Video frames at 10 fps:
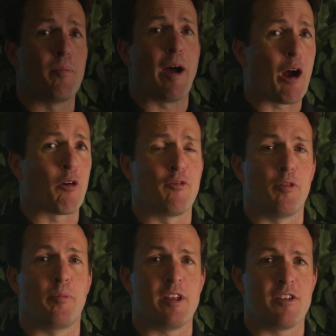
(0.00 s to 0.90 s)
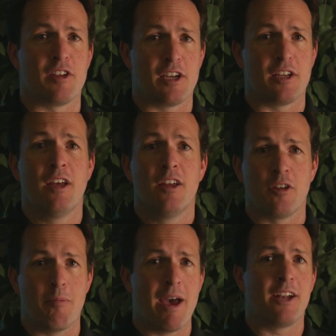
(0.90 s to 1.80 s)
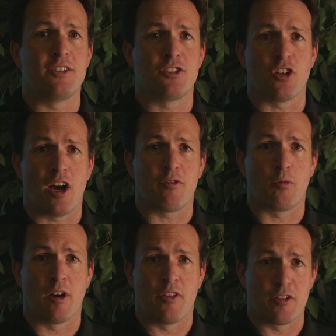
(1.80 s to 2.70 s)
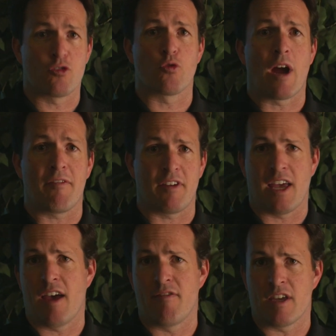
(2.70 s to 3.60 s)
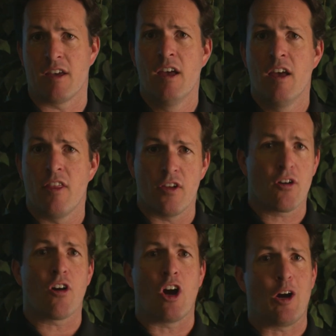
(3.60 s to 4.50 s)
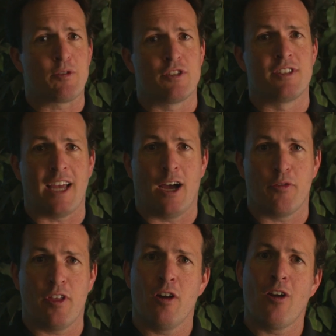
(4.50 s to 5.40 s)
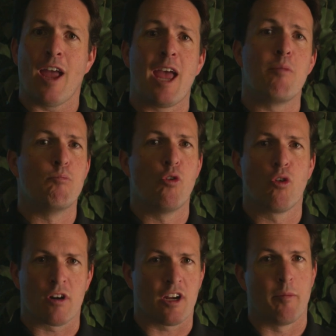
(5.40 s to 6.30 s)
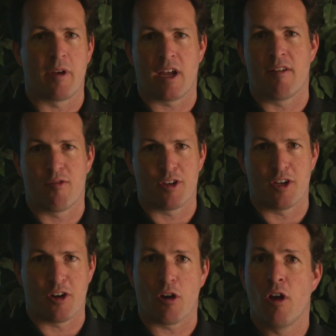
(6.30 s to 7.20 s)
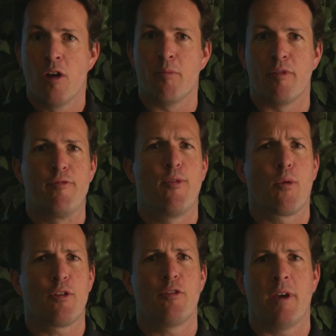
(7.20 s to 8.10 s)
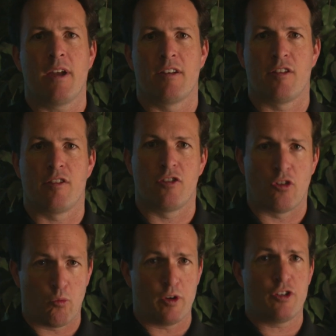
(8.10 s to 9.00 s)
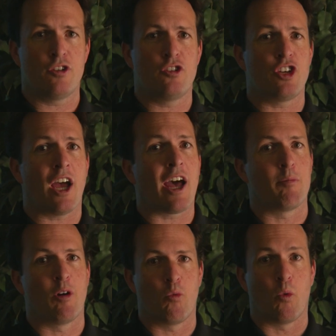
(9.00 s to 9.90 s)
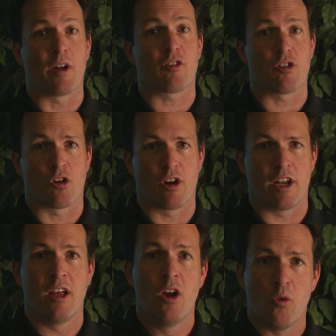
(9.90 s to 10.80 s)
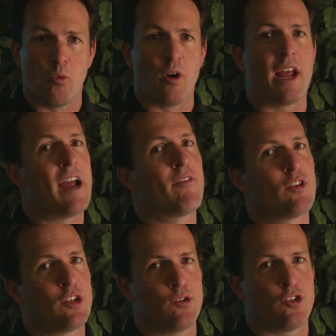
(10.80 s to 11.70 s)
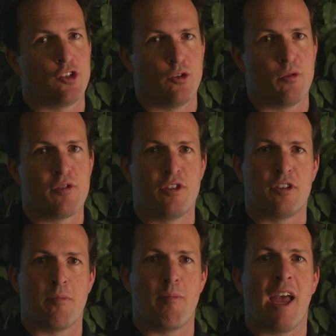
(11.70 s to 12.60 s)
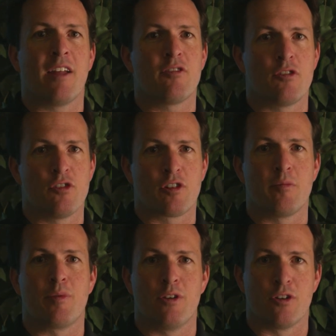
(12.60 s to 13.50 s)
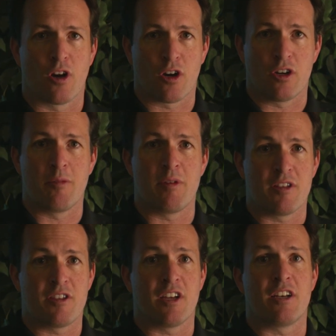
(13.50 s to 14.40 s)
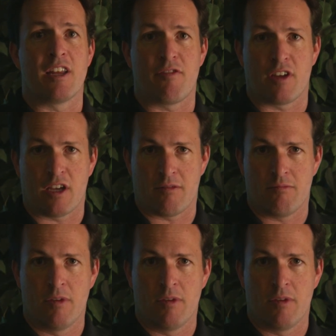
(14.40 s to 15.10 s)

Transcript: a powerful PC to manage software that's graphic heavy. There are options out there and more coming every year. Before you make a decision, we should chat about what's current. Whatever you choose, the demands on your computer are going to be significant.